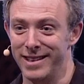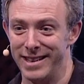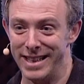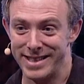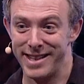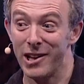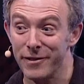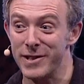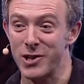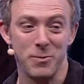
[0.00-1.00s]
itself
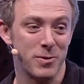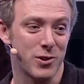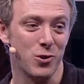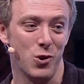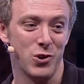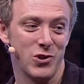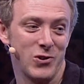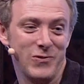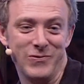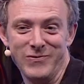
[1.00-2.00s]
is open source,
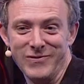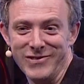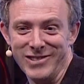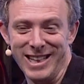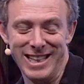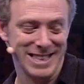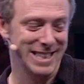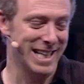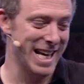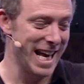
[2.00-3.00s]
right?
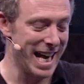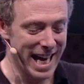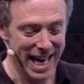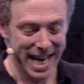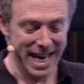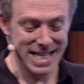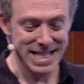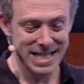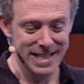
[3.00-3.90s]
And